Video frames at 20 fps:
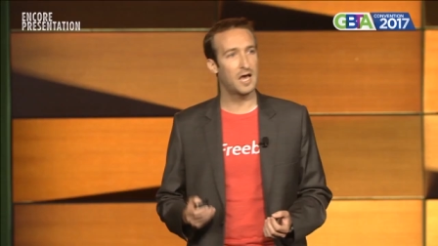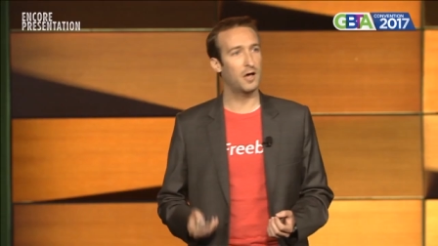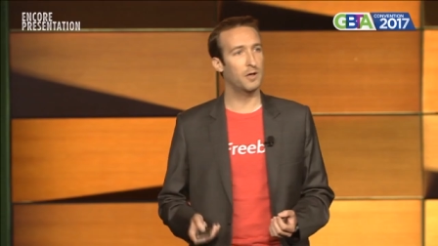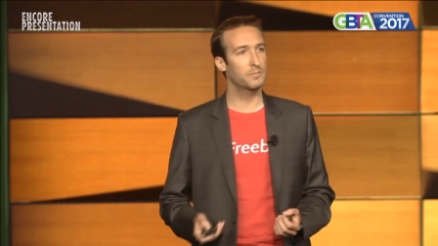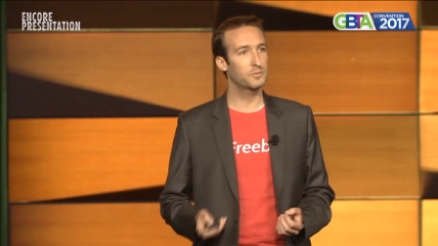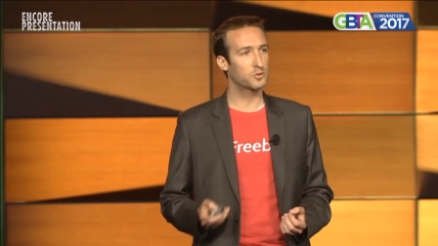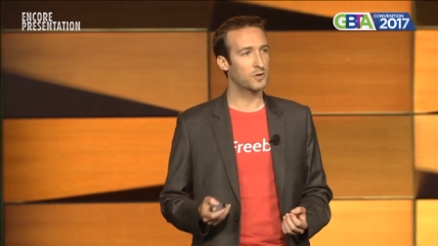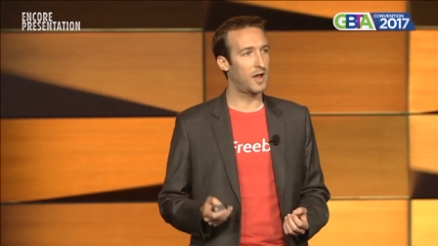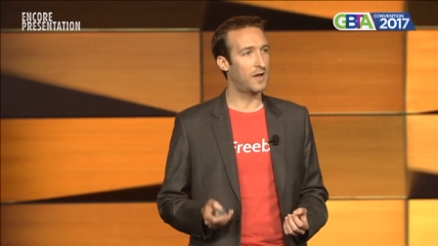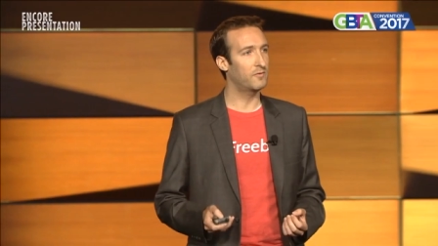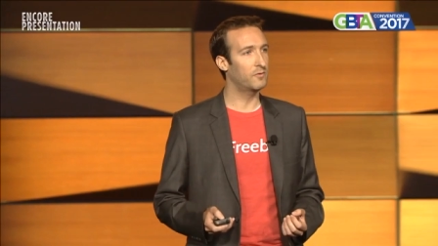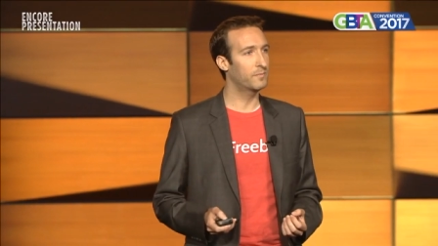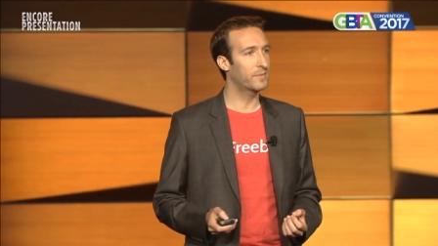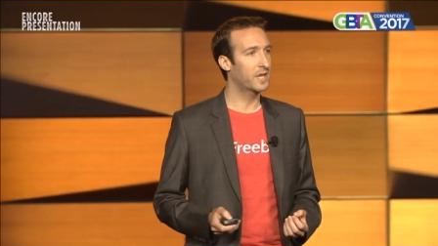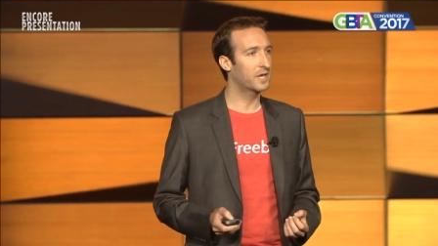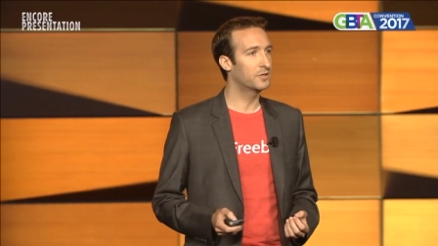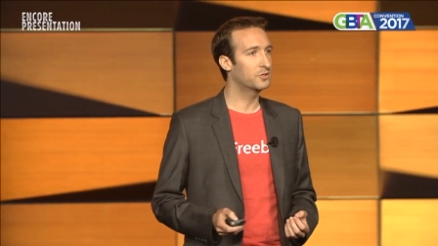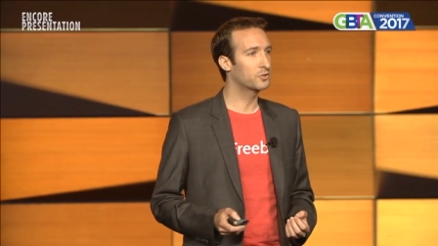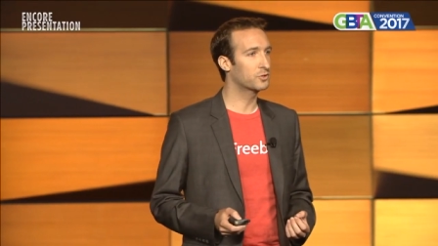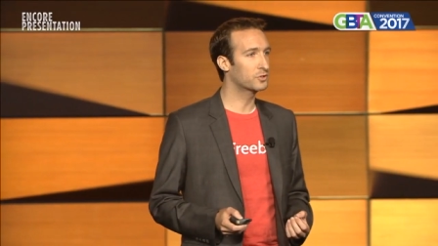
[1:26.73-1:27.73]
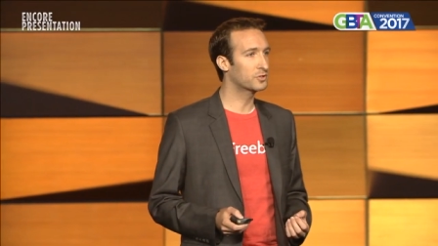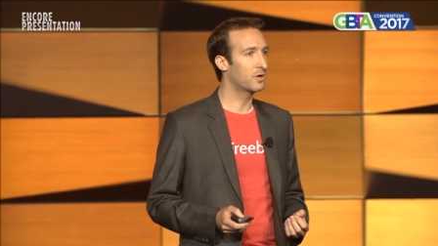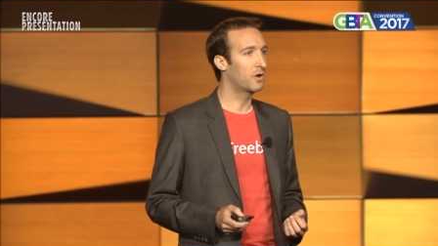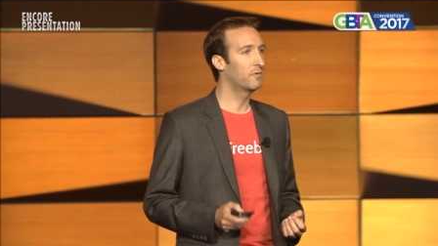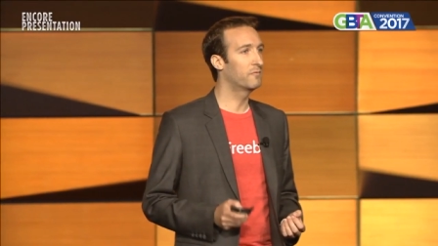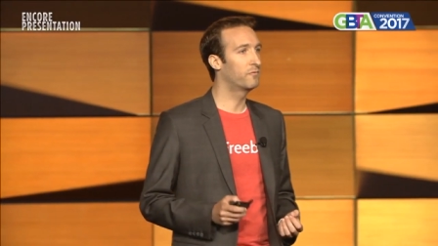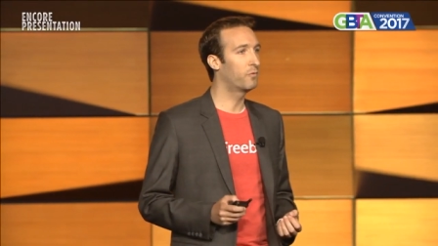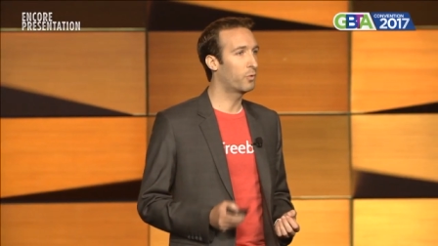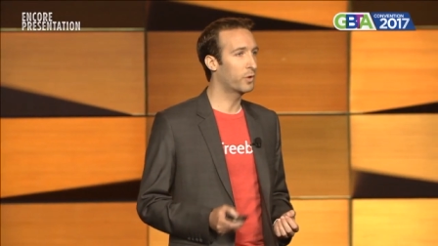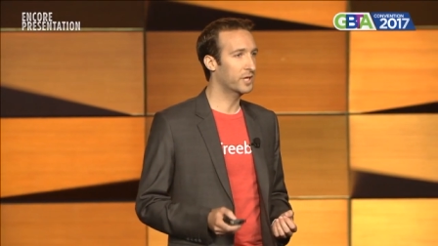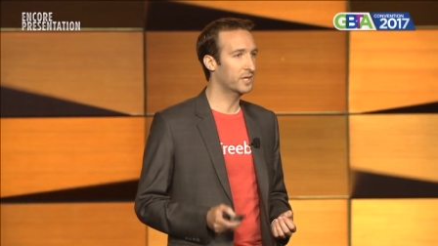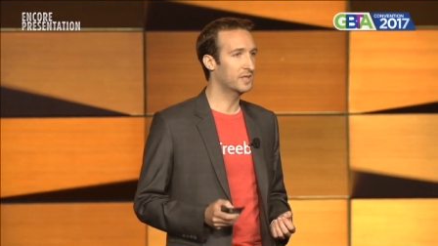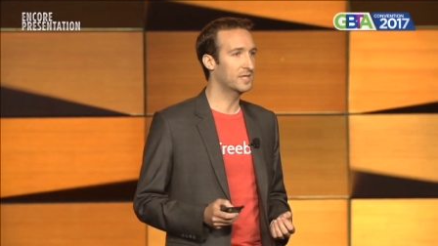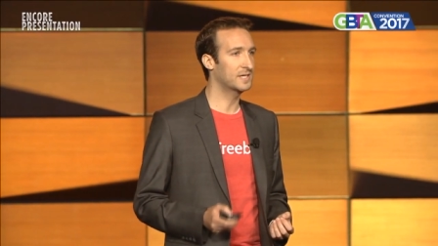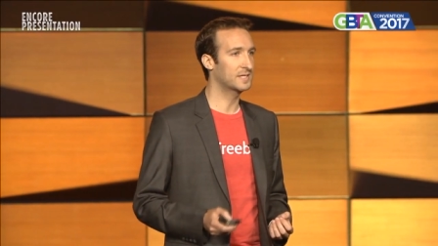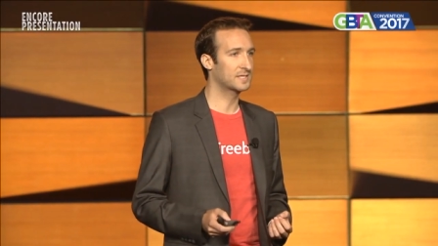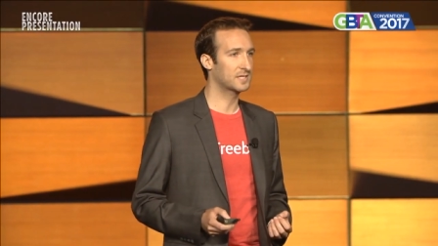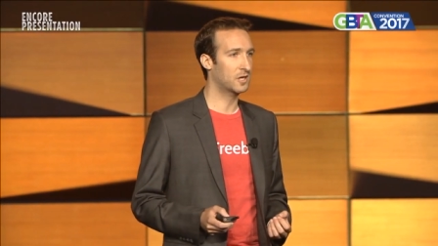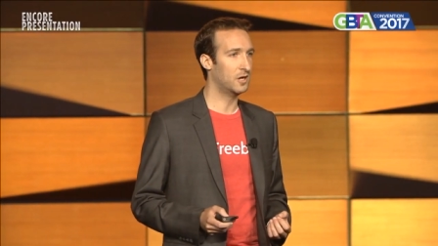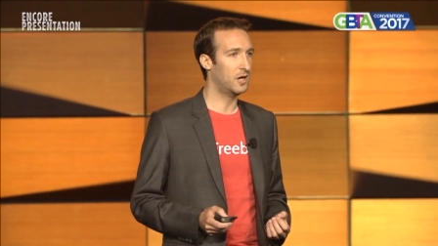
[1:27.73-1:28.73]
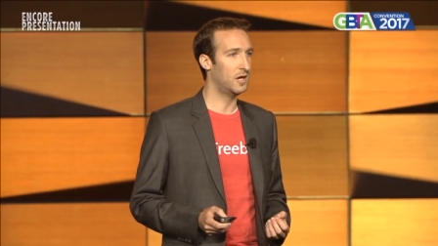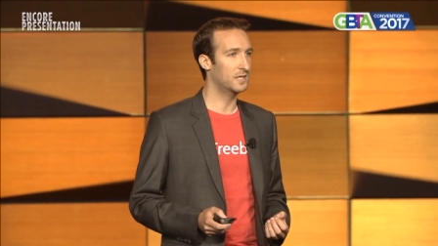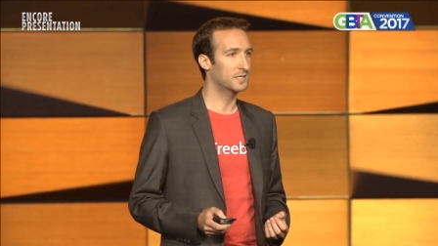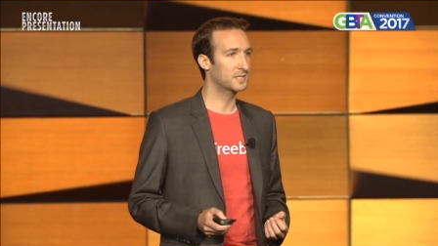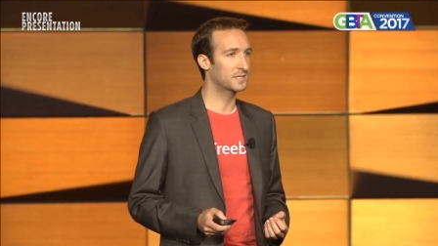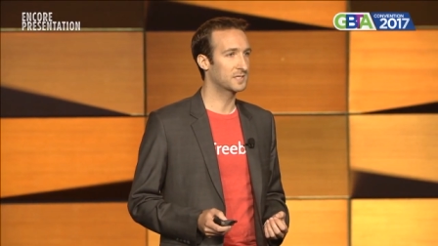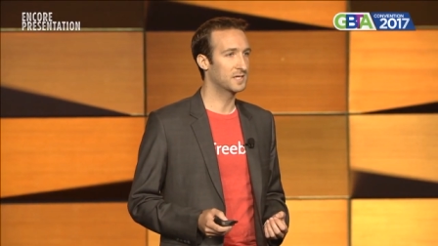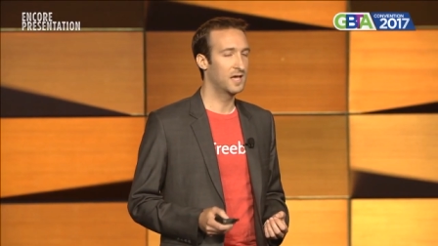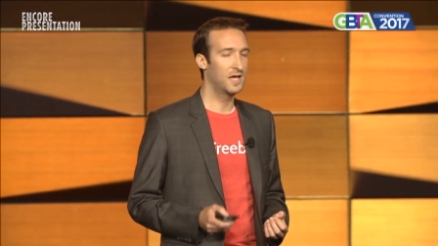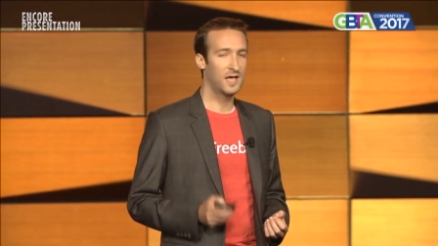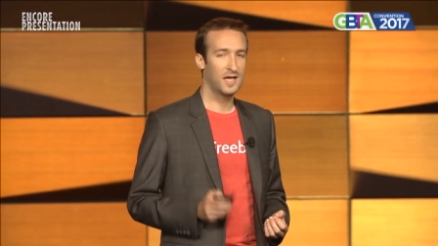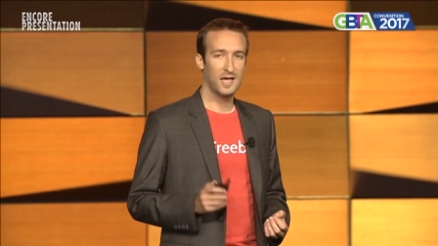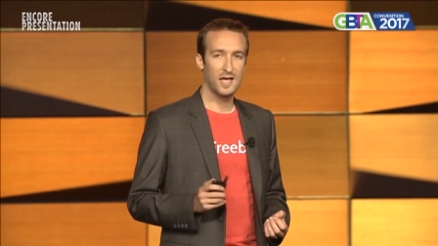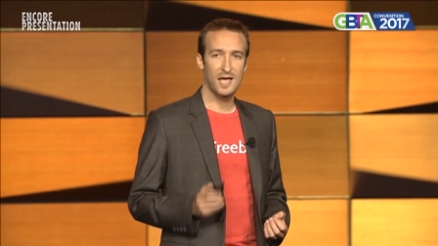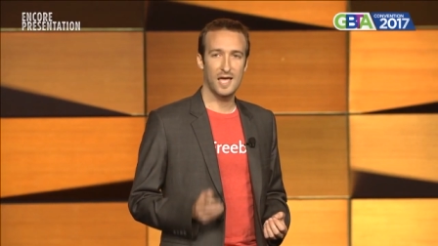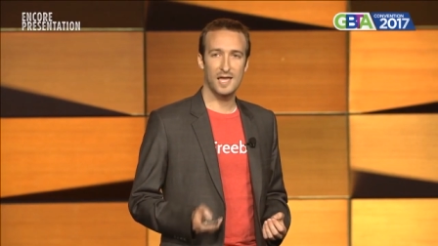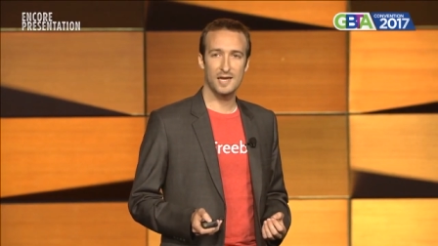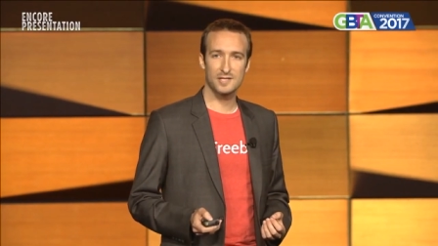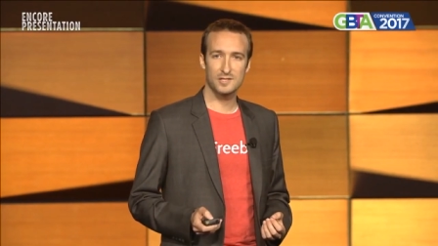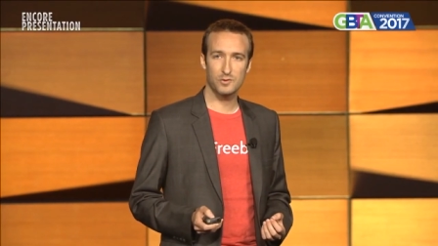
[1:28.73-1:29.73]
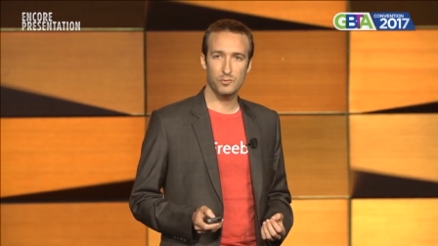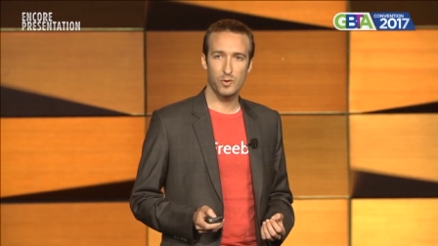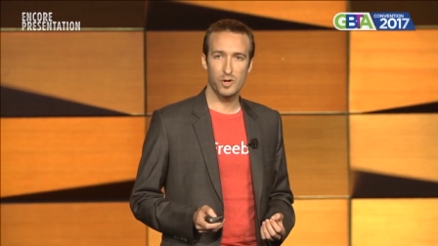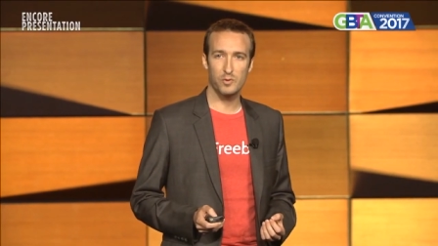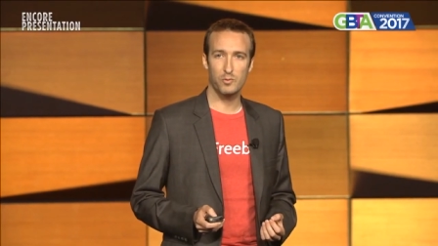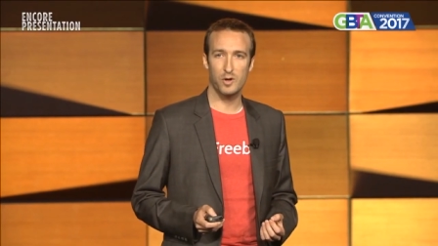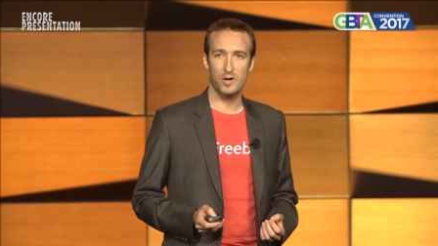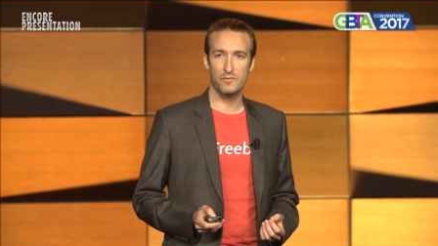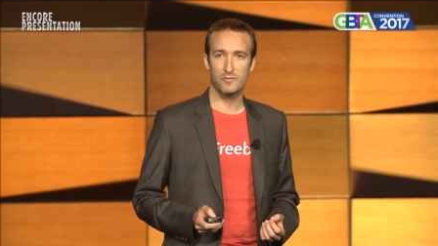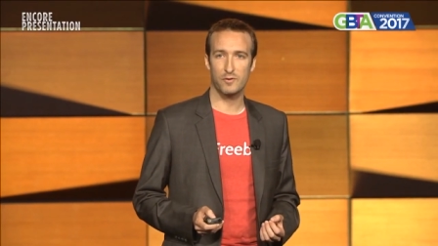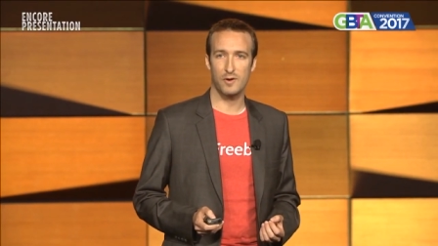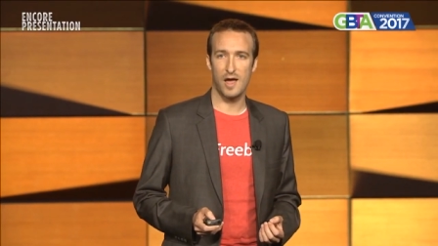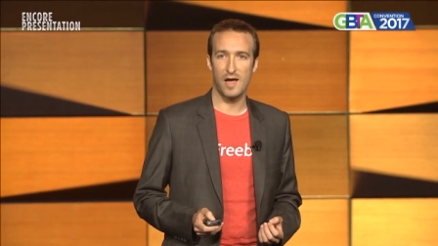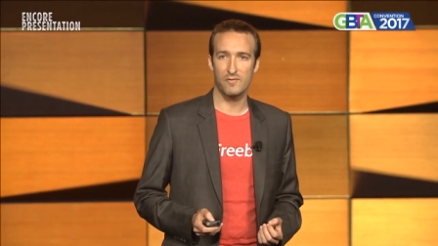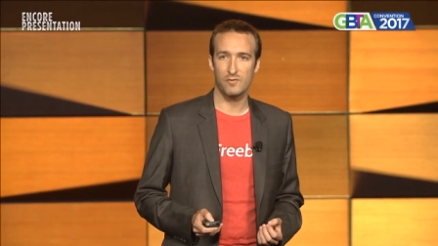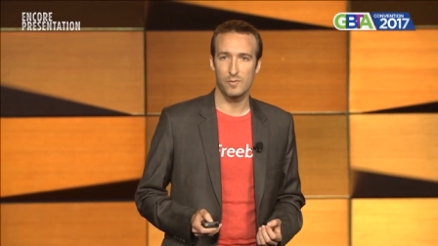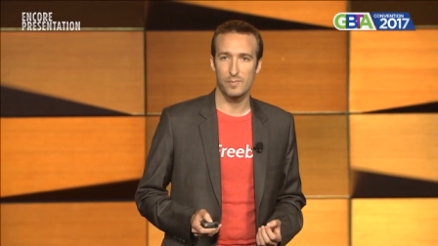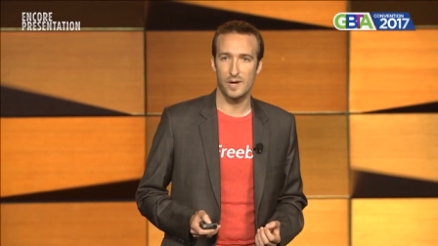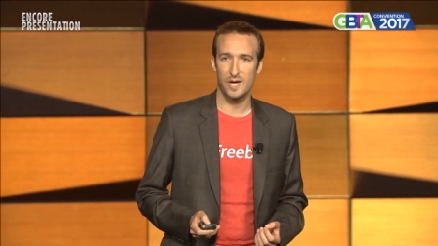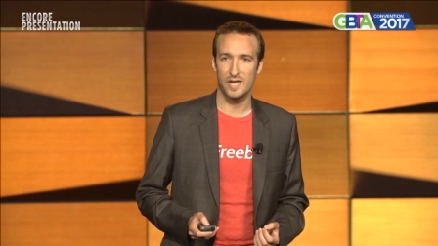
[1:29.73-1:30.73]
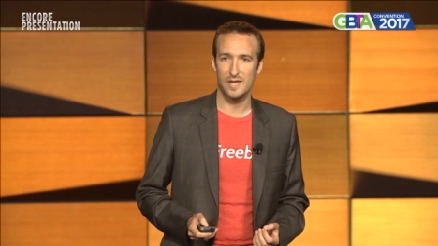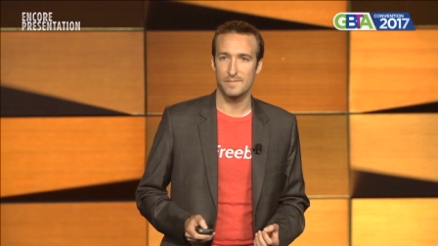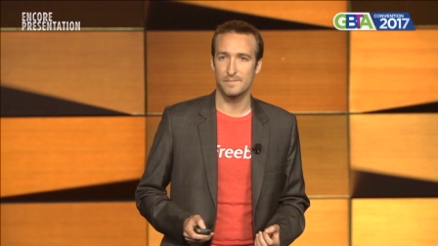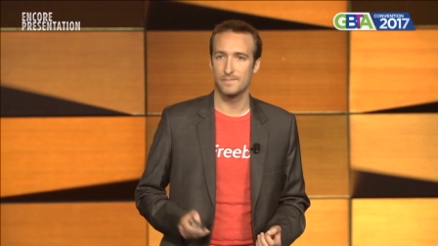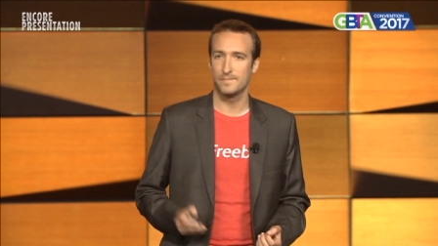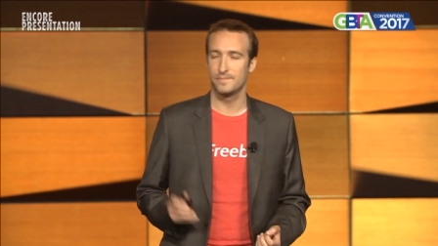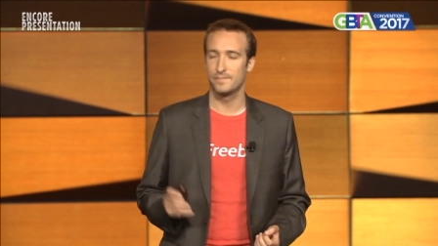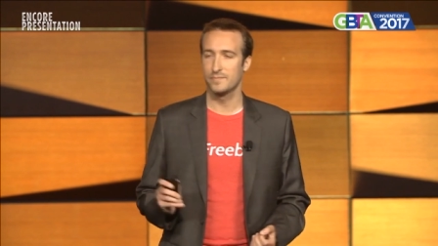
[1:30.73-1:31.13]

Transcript: can help travel managers avoid these costs, and it's a win-win for everybody.